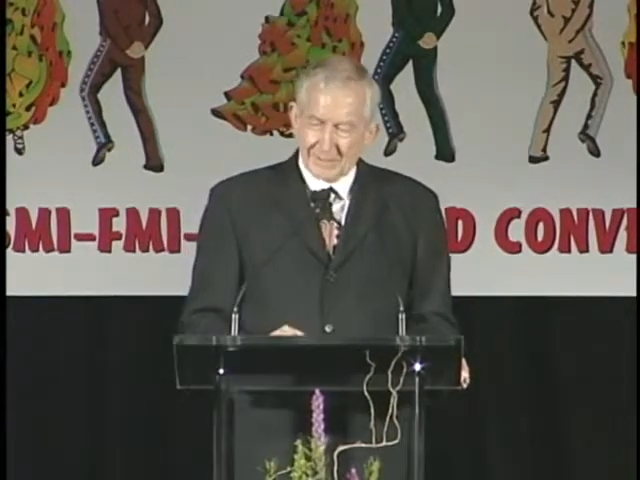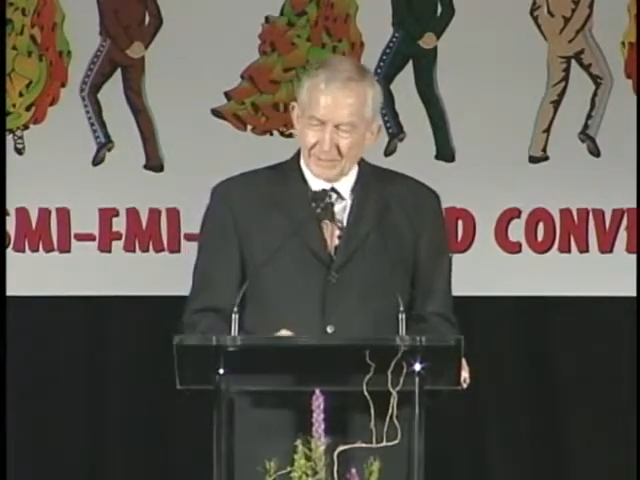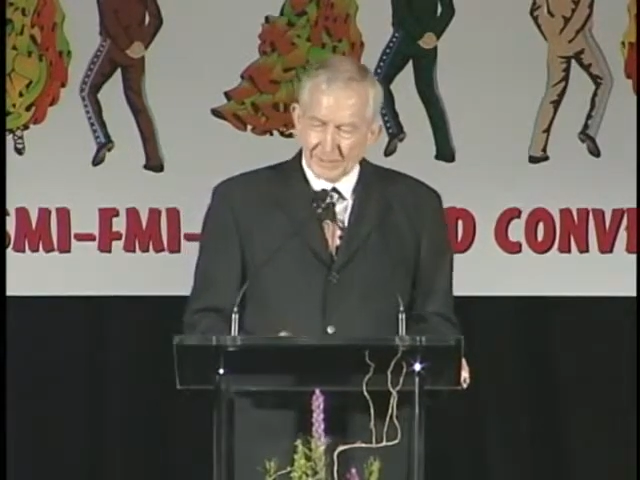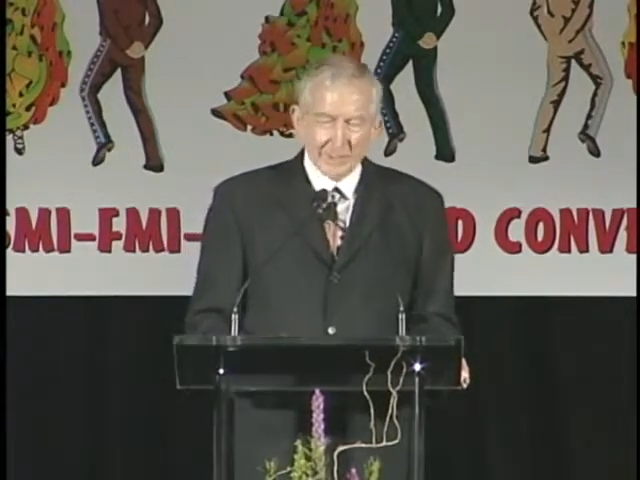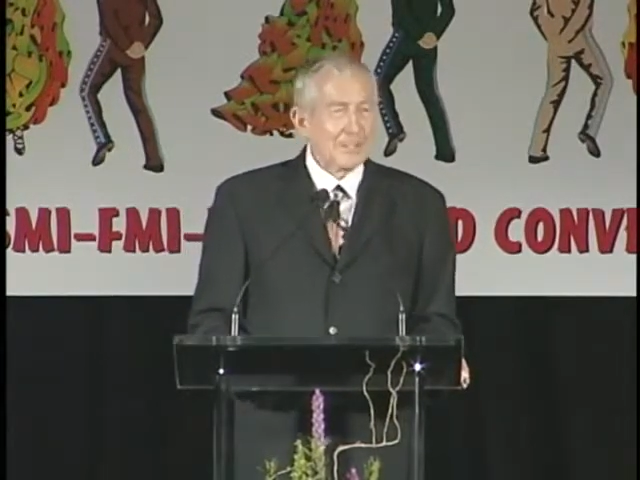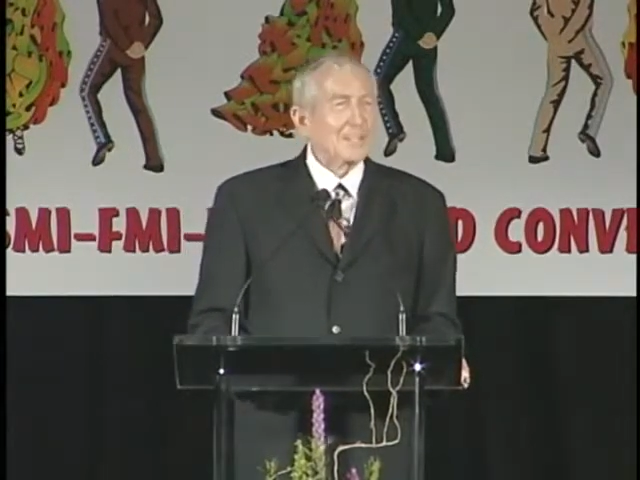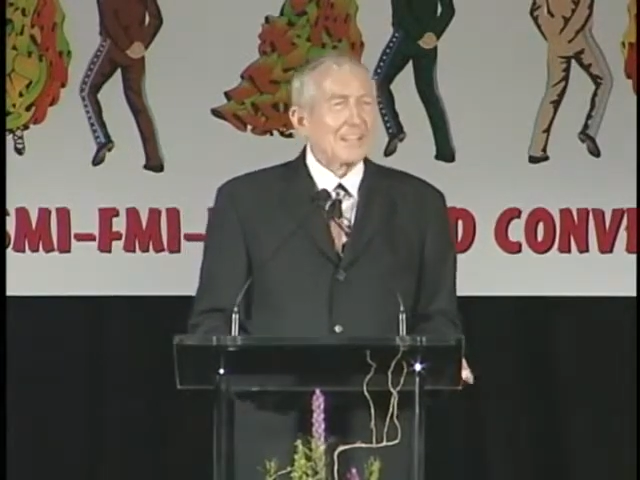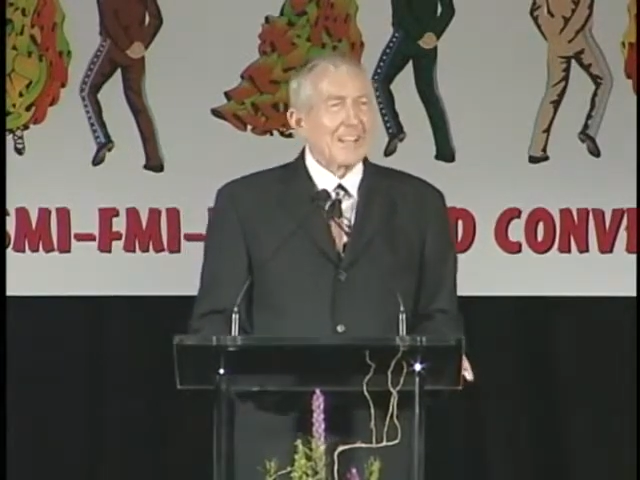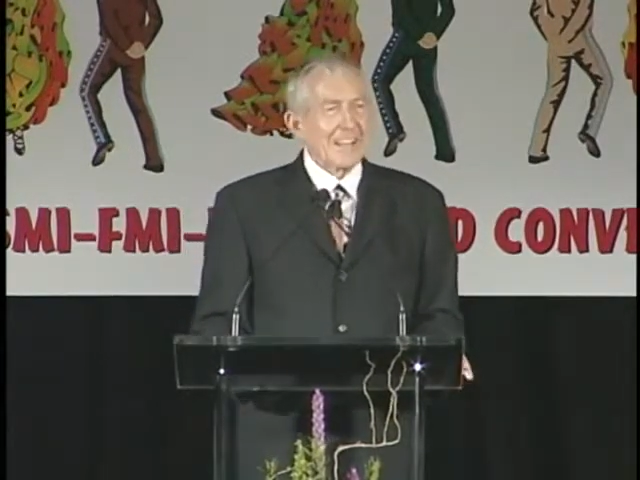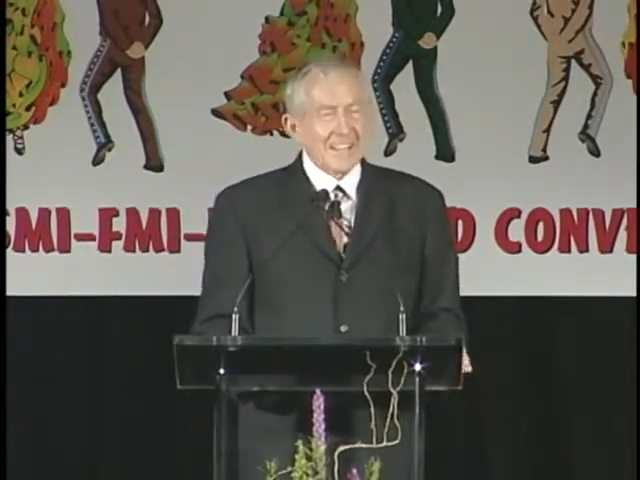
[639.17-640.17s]
You want to
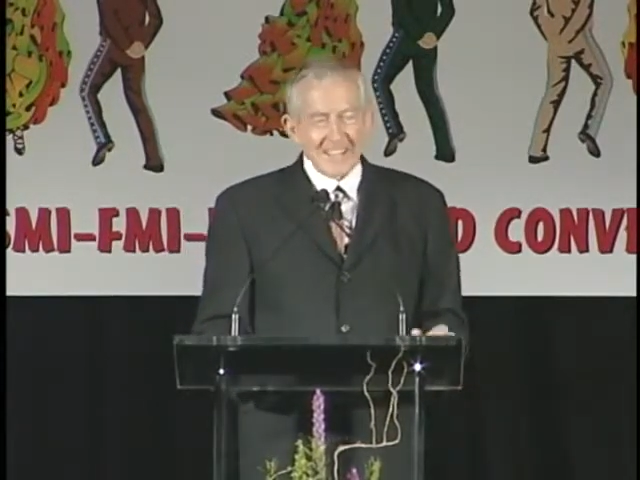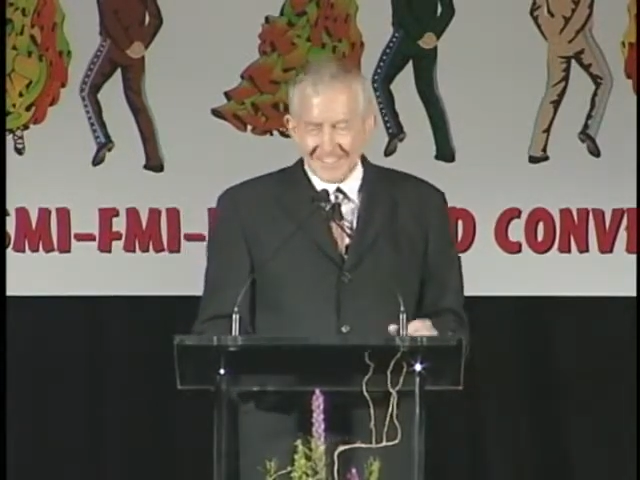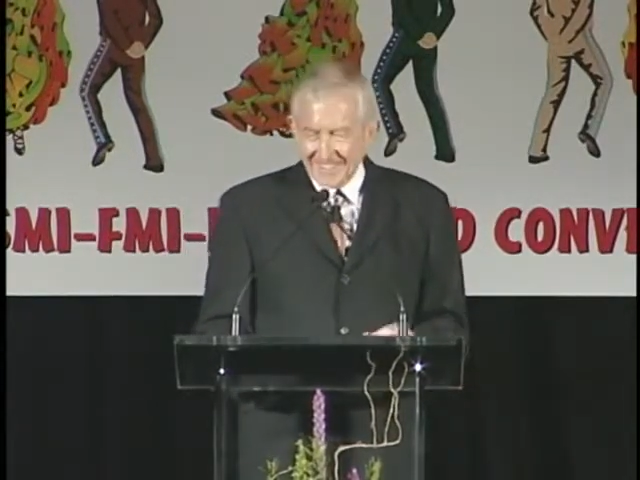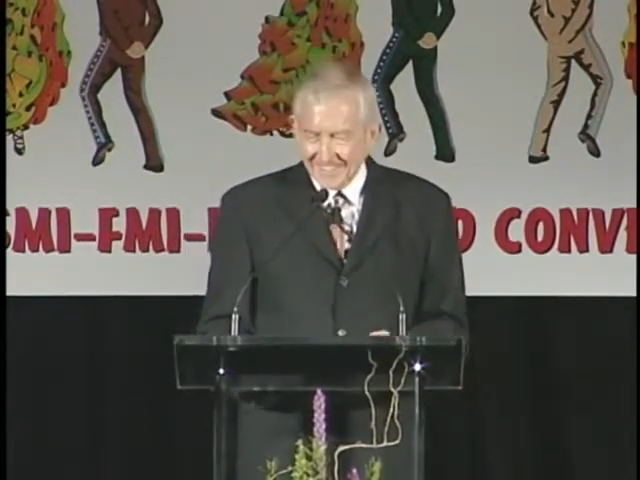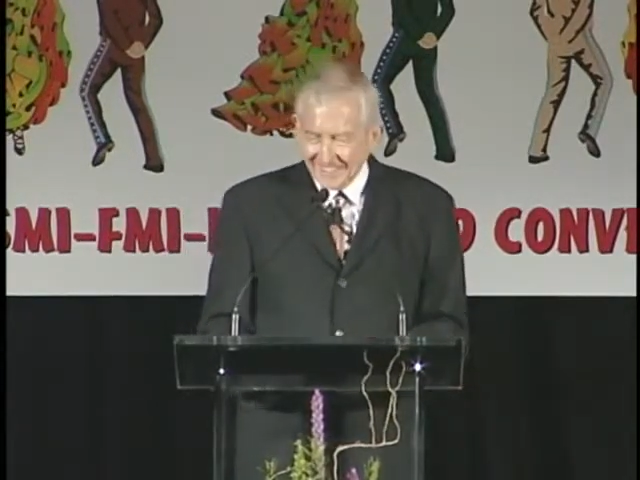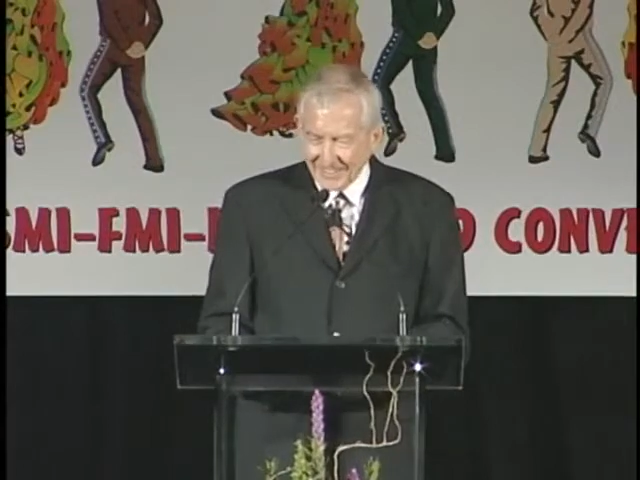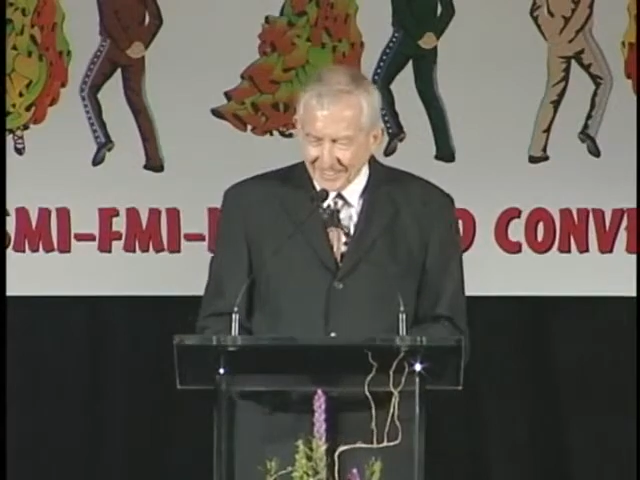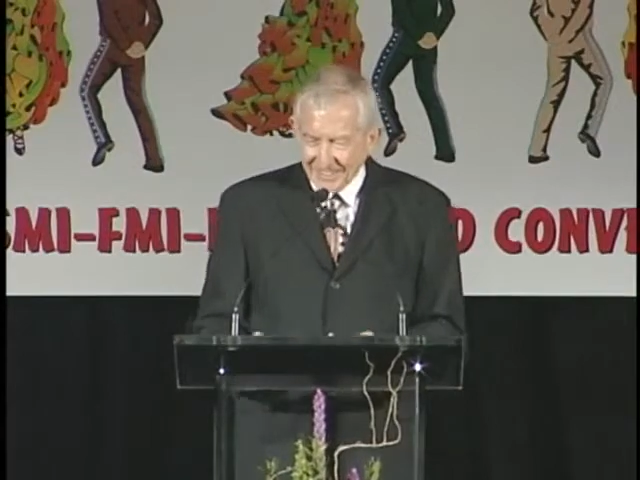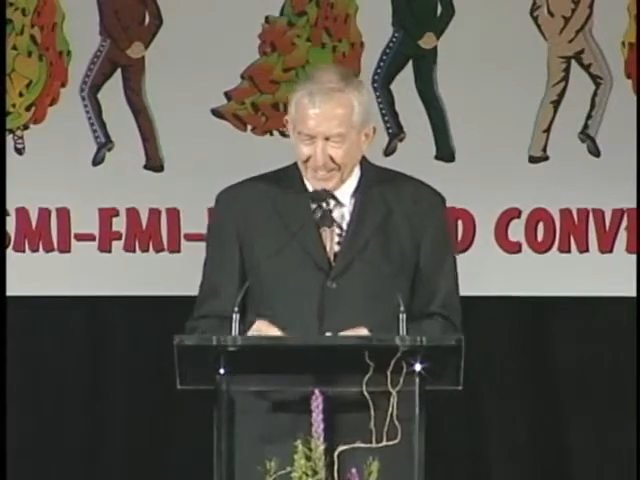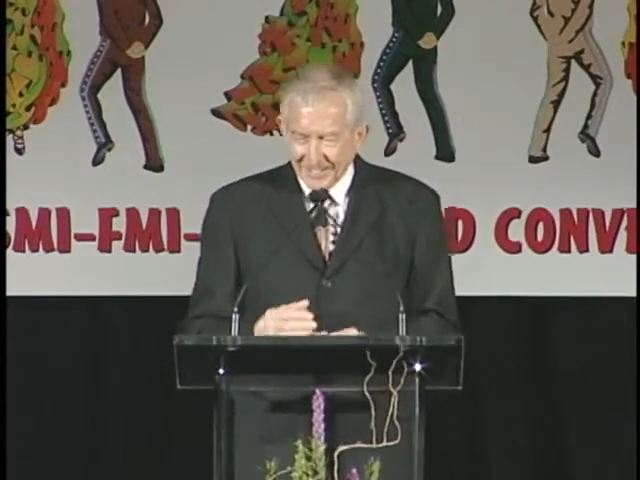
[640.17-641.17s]
say that again?
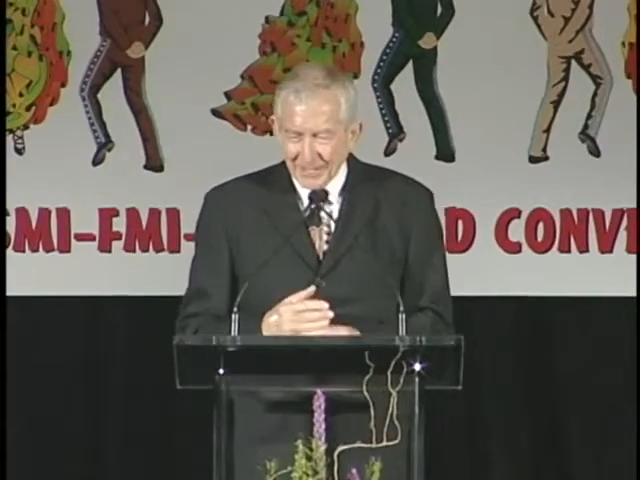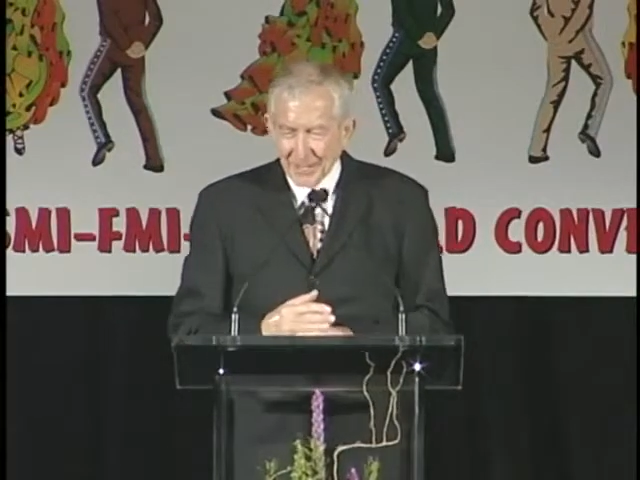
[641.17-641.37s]
Okay.